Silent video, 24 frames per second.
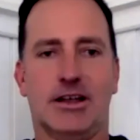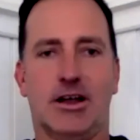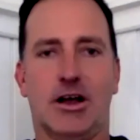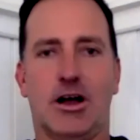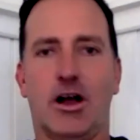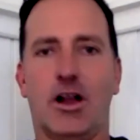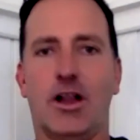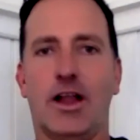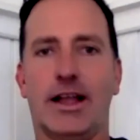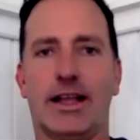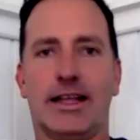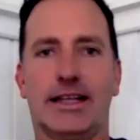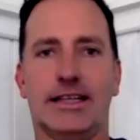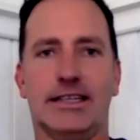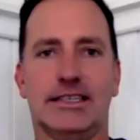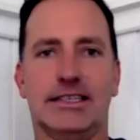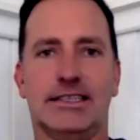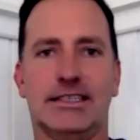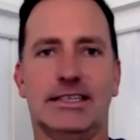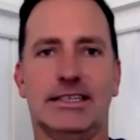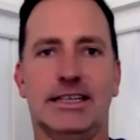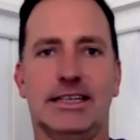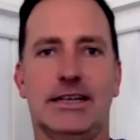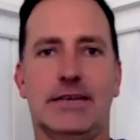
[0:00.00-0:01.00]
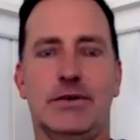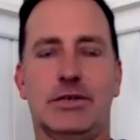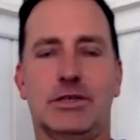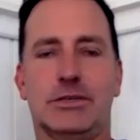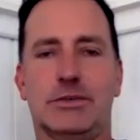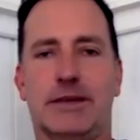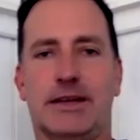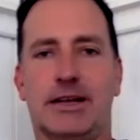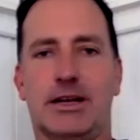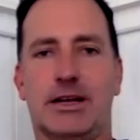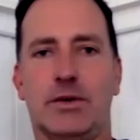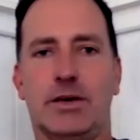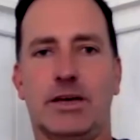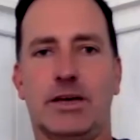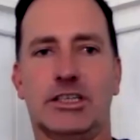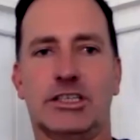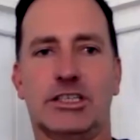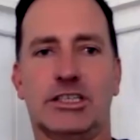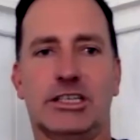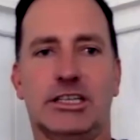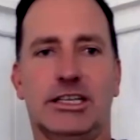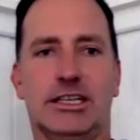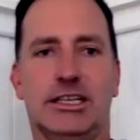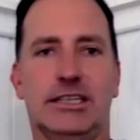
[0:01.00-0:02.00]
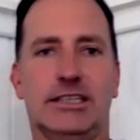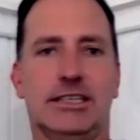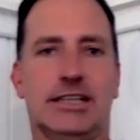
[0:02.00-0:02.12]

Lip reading: all I could see was my questions,